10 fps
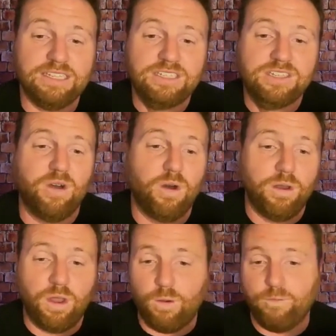So, and
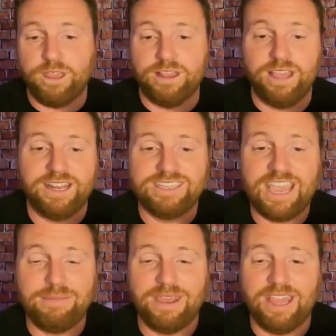hopefully Elena's
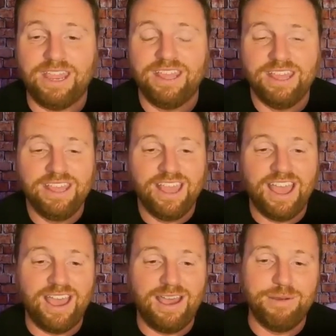tagged me in it.
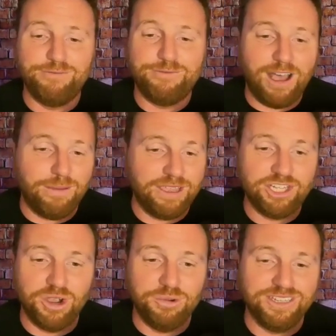But follow me,
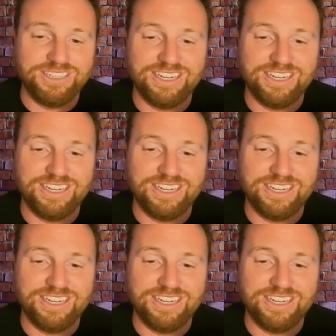Joe Wilson.